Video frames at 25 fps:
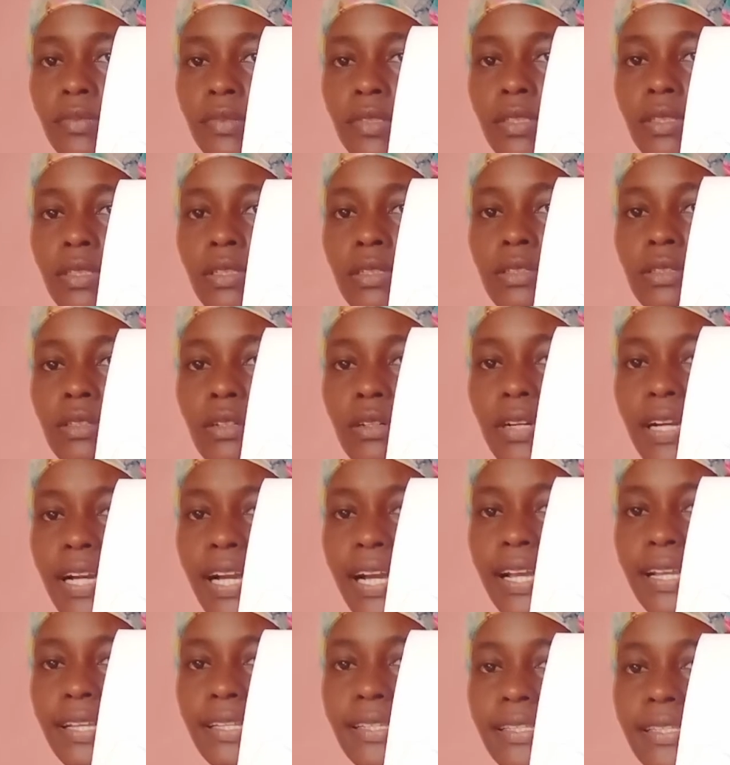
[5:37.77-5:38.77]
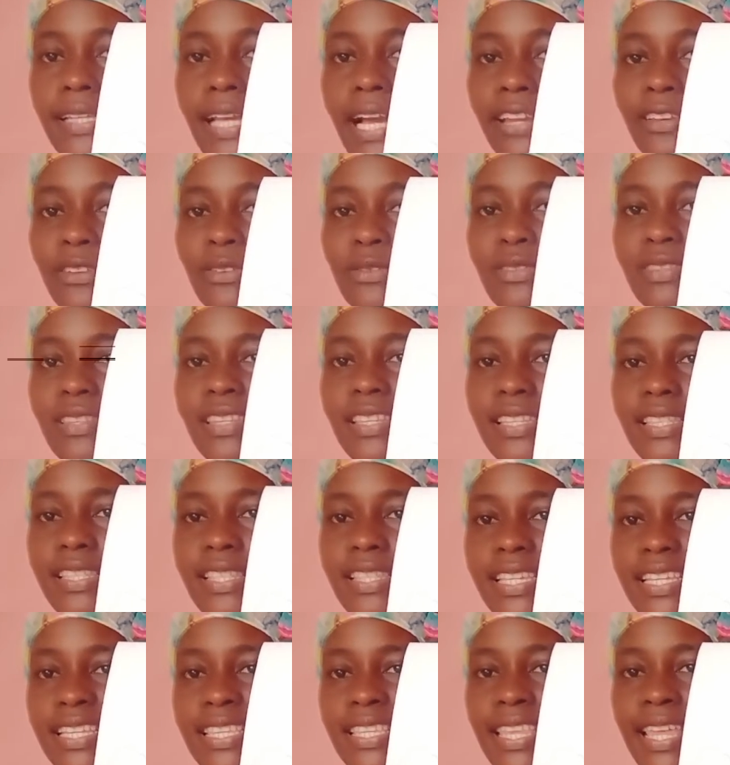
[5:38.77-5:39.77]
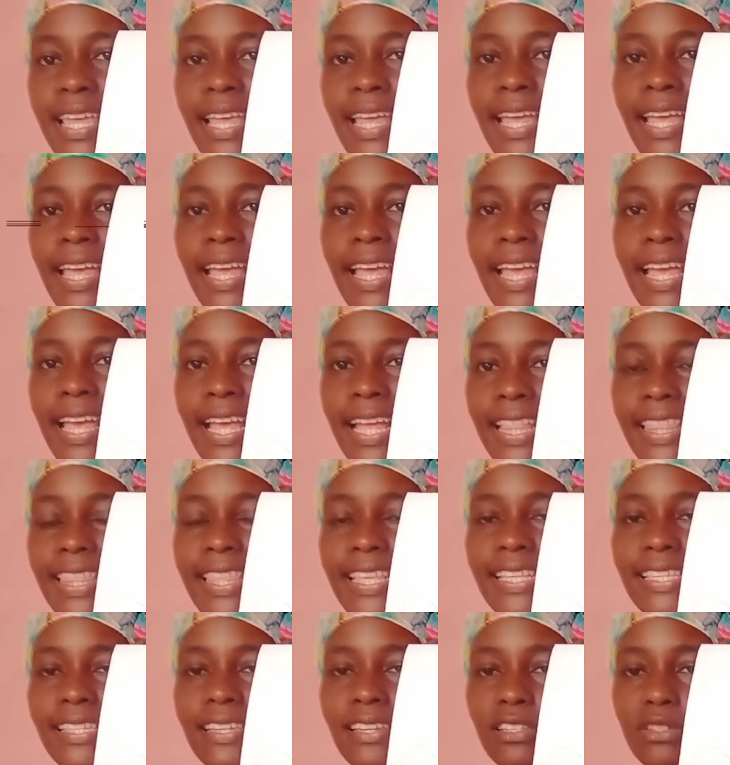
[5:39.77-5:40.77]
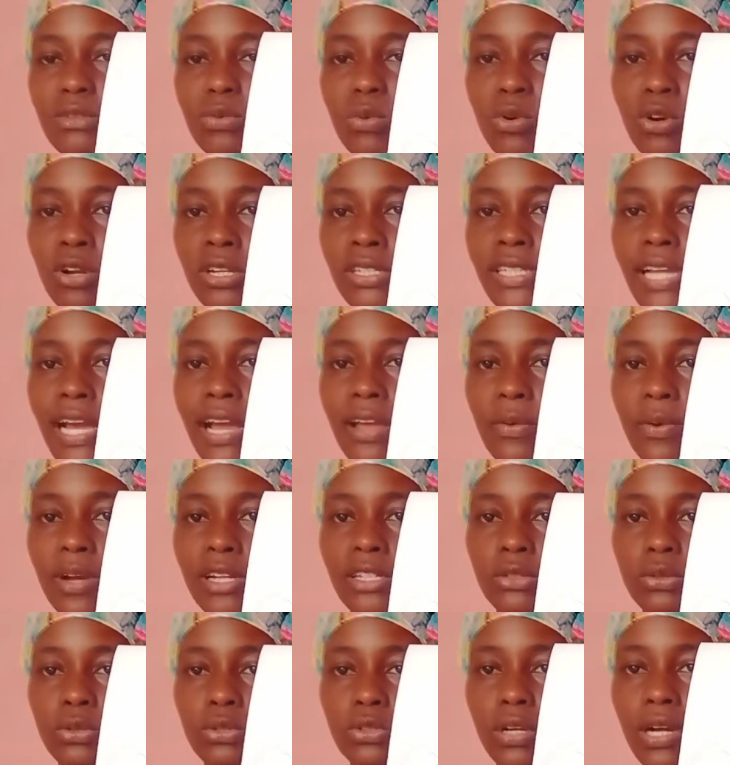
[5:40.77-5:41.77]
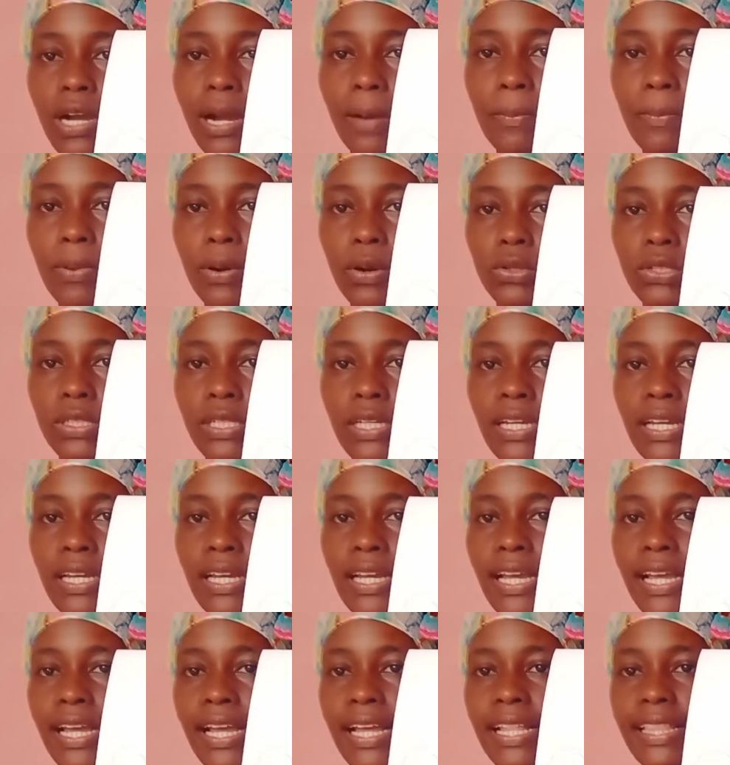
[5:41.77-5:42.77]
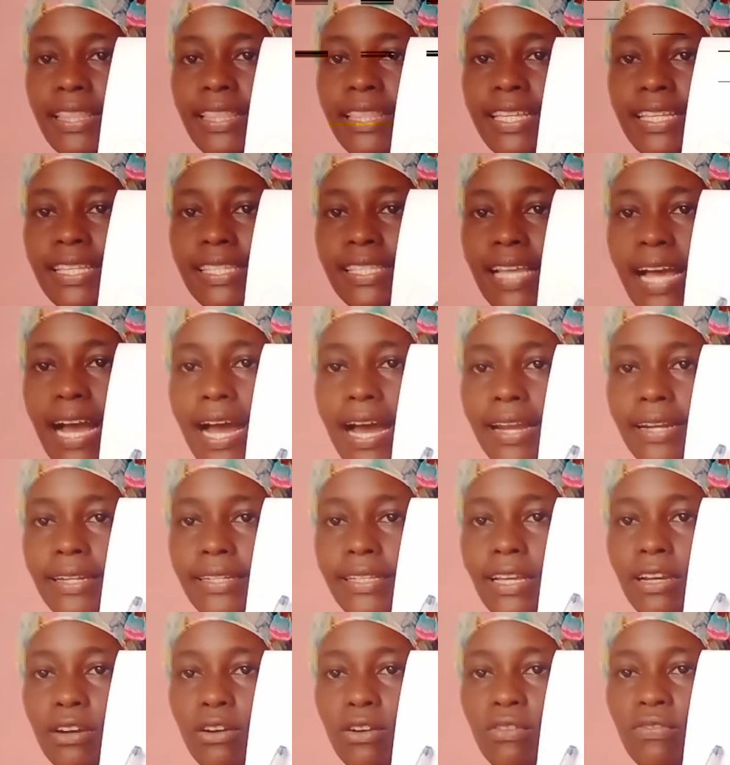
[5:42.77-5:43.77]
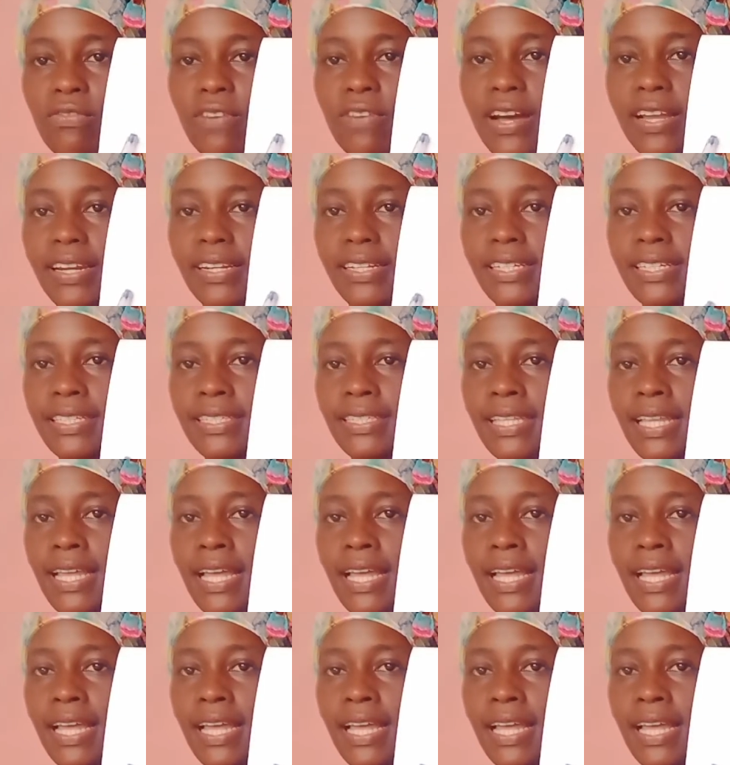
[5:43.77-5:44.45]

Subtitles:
So, guys, can you see this? This is what I want to talk about. These are the ovaries.